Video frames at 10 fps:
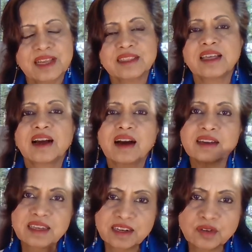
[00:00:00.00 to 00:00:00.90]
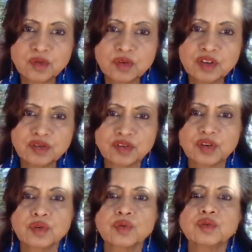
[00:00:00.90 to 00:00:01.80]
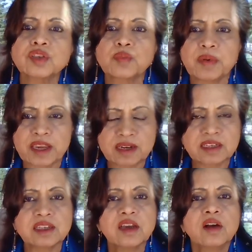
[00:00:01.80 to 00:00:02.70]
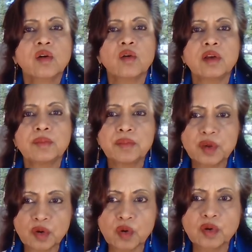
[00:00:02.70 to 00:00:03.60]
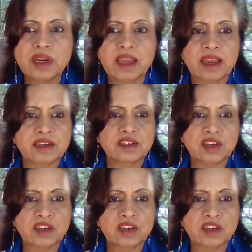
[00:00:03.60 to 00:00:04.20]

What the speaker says: The other two neutrinos pairs called muon and